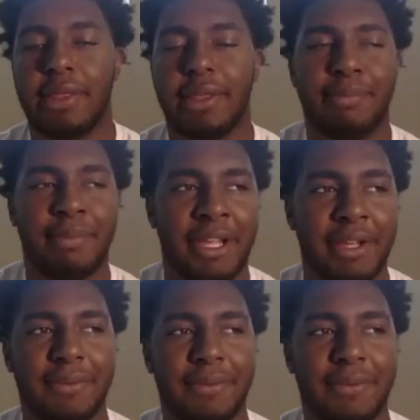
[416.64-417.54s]

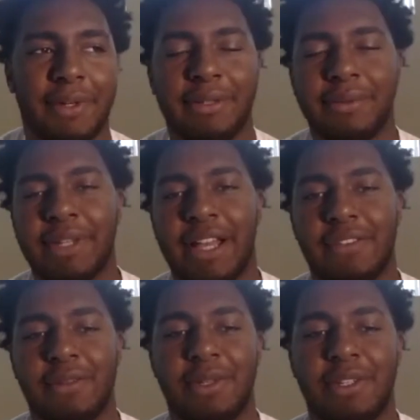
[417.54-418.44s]
main one would
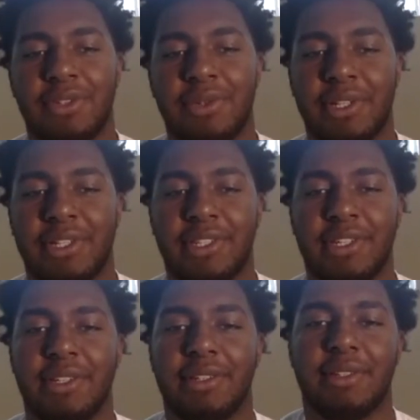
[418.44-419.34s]
have to be
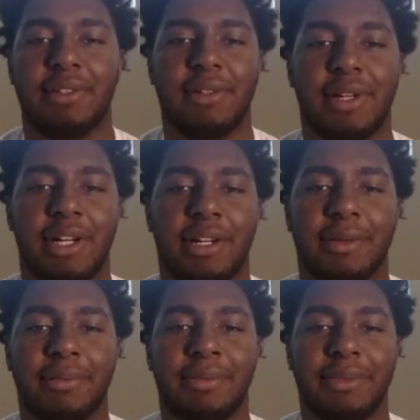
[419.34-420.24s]
Tristan
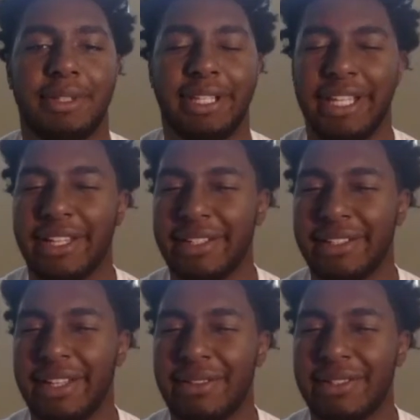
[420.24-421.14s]
Leah, I would say.